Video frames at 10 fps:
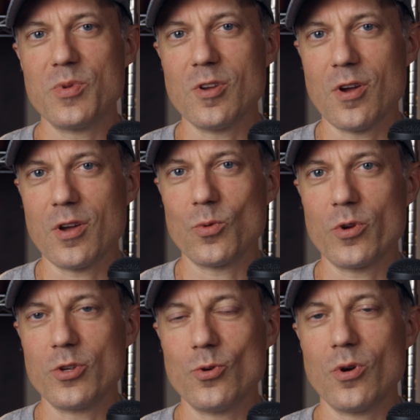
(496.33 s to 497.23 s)
beyond
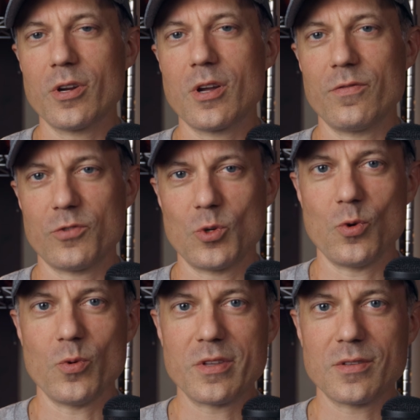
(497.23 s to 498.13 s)
what you are
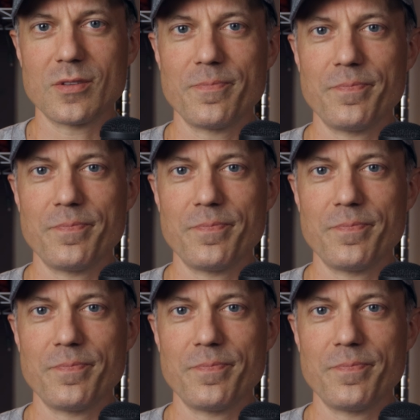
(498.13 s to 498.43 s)
comfortable with.